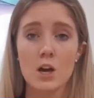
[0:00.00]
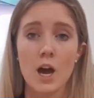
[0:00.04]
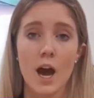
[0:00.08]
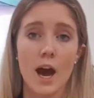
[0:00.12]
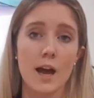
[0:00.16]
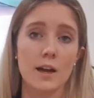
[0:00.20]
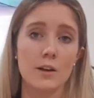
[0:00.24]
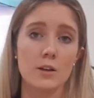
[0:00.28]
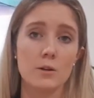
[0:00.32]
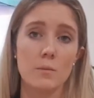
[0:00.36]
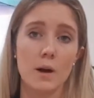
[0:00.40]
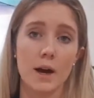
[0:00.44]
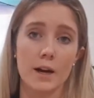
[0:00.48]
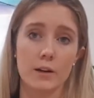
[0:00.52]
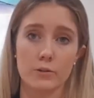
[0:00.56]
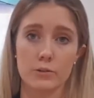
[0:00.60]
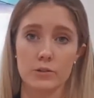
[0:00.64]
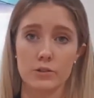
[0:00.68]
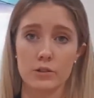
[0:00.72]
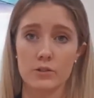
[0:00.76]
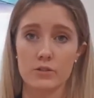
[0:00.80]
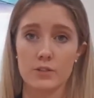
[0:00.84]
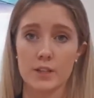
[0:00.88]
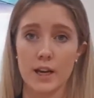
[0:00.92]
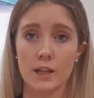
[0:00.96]
and you might
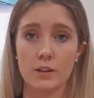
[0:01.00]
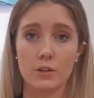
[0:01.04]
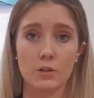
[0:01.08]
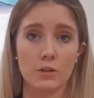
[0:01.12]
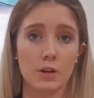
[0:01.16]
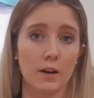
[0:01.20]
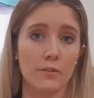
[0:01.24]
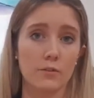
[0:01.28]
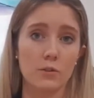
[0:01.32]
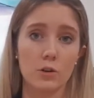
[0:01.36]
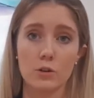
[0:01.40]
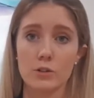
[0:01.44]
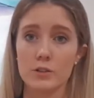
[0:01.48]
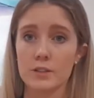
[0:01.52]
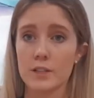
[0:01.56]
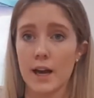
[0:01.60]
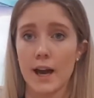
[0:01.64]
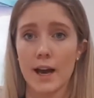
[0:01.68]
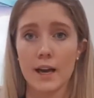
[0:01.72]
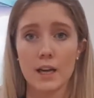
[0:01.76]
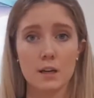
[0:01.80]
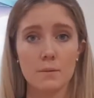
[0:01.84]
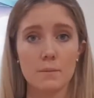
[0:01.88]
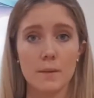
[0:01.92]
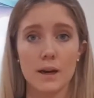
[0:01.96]
also say, look, I've gone to
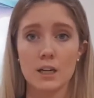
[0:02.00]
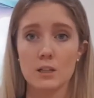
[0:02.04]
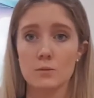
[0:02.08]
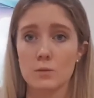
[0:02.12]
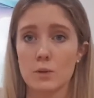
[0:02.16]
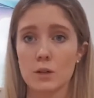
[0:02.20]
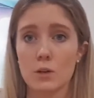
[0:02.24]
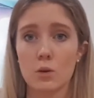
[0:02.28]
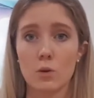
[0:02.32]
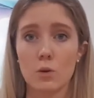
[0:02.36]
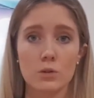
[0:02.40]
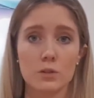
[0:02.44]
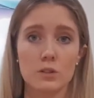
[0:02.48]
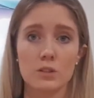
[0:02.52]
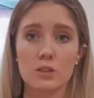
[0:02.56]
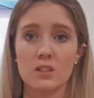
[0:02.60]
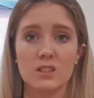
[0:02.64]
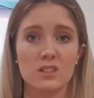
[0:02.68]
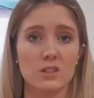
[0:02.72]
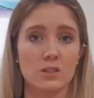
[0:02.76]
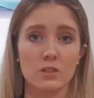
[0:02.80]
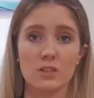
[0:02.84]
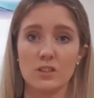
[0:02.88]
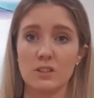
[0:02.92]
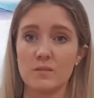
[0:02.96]
anger management
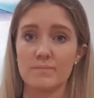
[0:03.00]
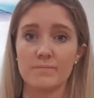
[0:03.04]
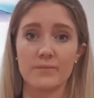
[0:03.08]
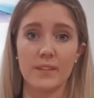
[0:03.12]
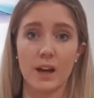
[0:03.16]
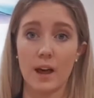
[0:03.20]
courses or